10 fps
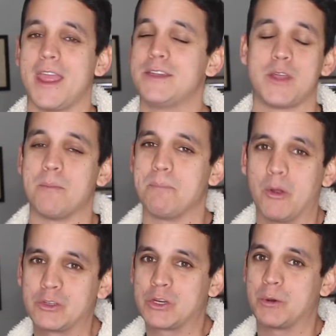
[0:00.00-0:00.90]
and
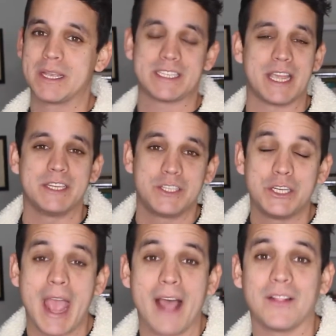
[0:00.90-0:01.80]
tumultuous and
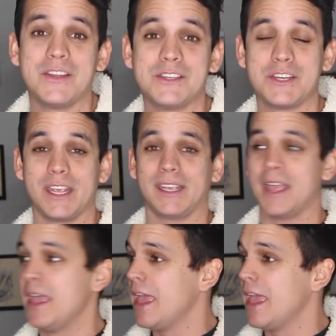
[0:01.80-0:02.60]
challenging